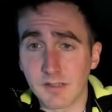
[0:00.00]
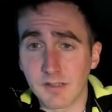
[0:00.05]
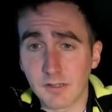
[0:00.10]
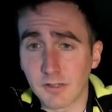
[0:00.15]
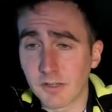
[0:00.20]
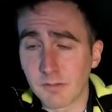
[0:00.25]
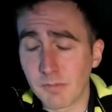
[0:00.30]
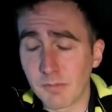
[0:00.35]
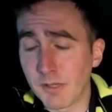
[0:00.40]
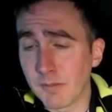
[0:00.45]
There
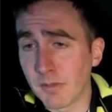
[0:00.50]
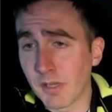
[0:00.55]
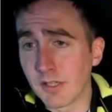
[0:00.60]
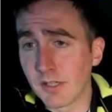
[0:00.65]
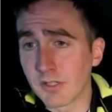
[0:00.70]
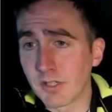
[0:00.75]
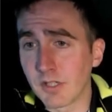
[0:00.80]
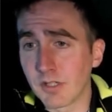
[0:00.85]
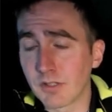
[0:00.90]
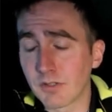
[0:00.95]
could be
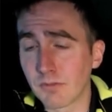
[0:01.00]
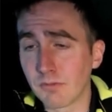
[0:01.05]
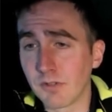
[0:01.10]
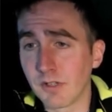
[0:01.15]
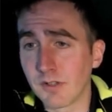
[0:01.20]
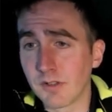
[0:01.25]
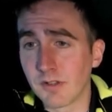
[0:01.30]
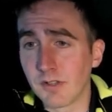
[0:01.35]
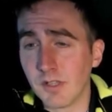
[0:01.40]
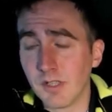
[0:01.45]
patients
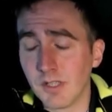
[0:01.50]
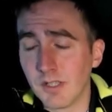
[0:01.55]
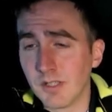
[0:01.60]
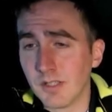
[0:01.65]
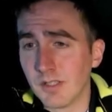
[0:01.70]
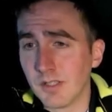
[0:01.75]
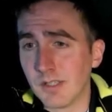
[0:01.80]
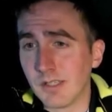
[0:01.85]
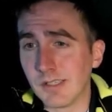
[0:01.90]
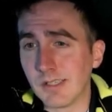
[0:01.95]
with
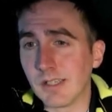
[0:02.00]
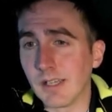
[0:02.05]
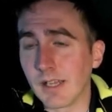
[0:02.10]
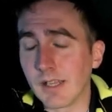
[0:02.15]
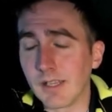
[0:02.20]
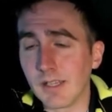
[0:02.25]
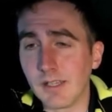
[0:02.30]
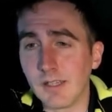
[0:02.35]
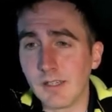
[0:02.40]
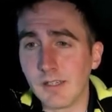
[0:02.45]

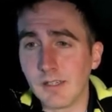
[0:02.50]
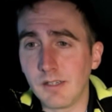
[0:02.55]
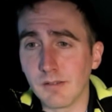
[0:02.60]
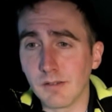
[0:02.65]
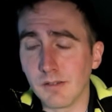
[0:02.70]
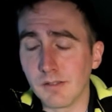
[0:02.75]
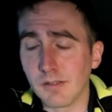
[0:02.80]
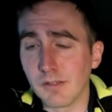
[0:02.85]
a